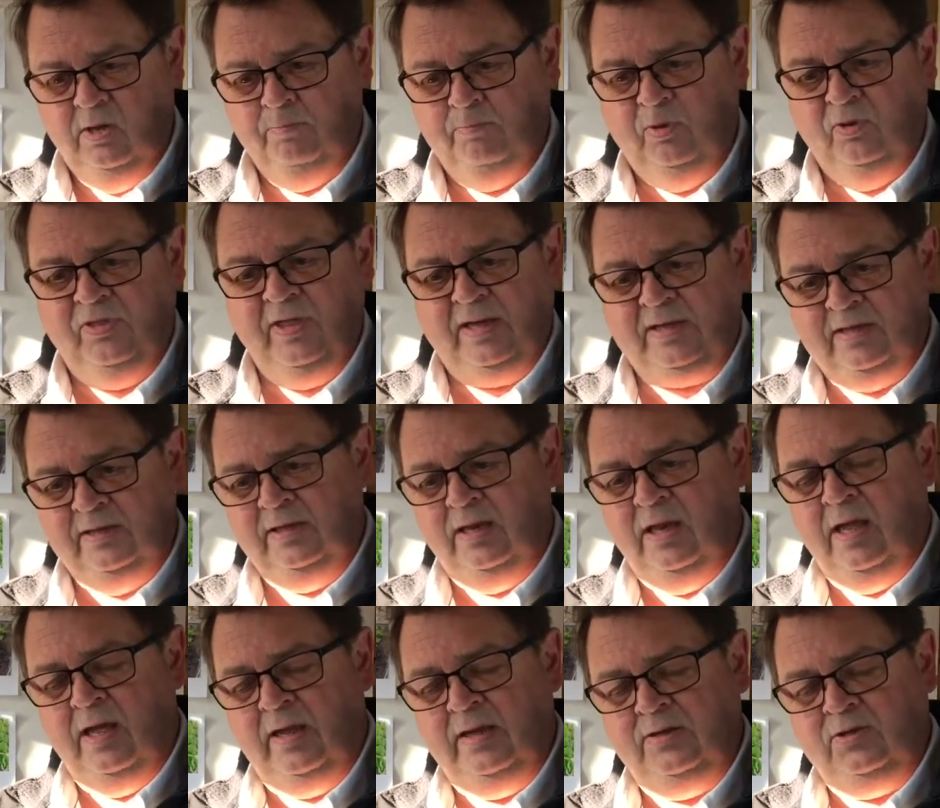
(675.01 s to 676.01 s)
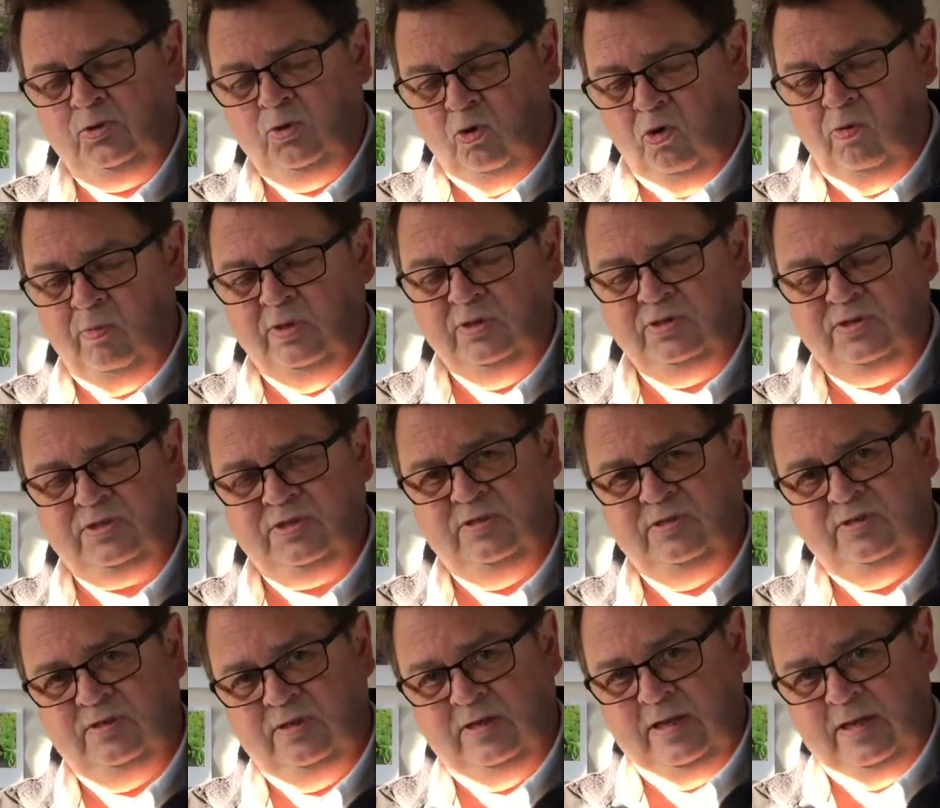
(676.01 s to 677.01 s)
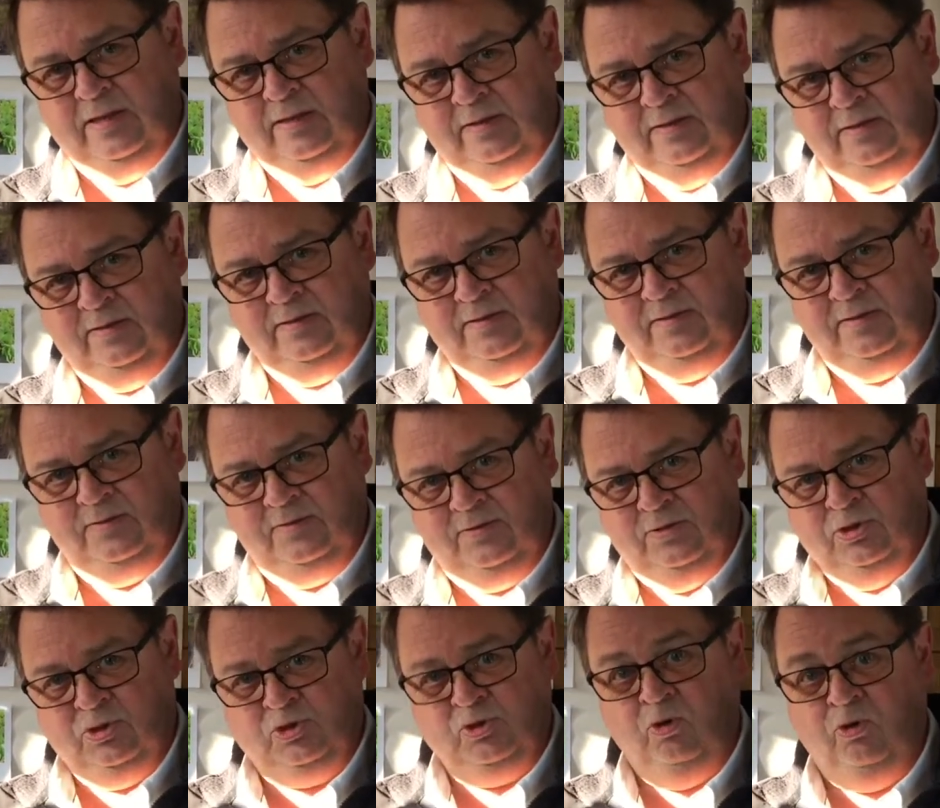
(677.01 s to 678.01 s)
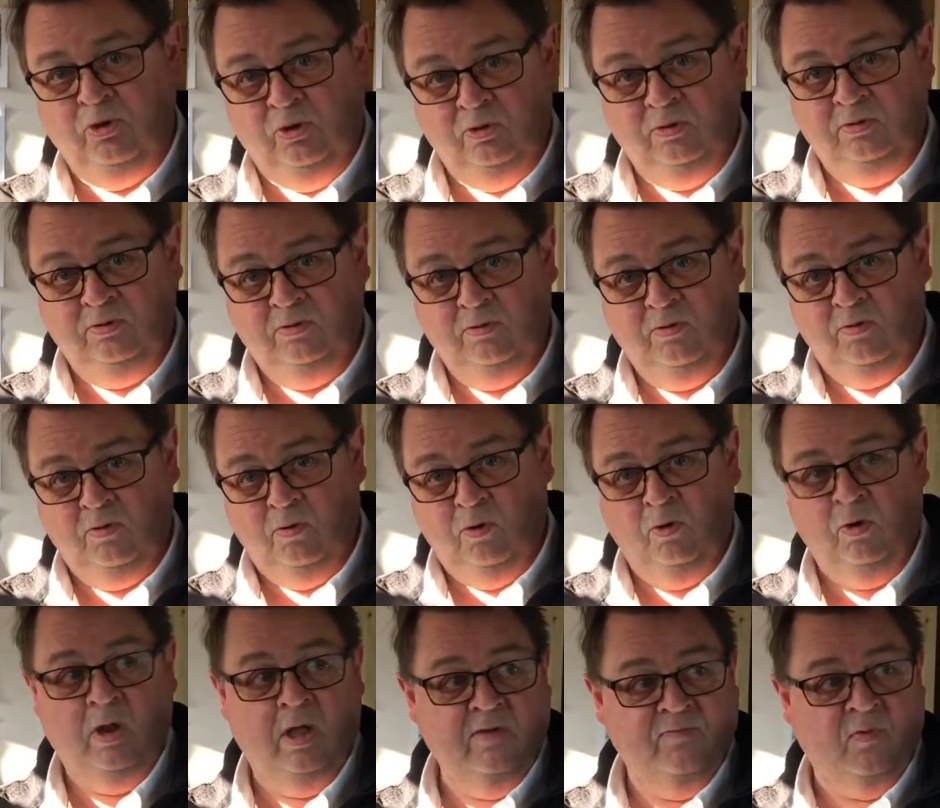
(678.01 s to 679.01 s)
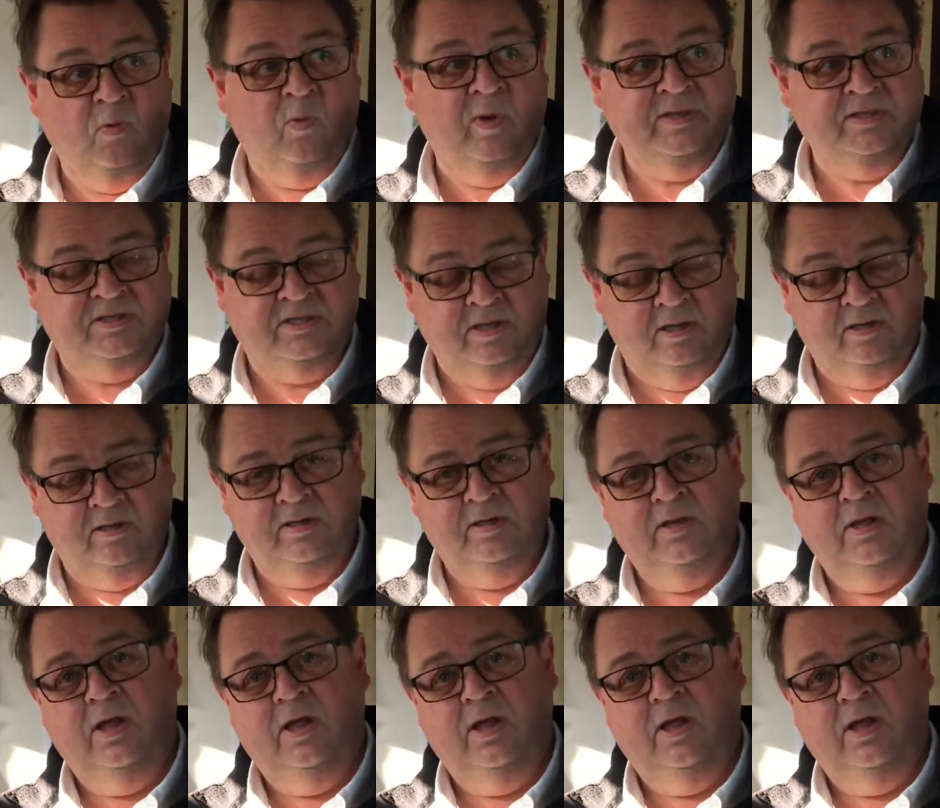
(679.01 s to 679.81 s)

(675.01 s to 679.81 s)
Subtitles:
but that can lay dormant in the soil all over winter,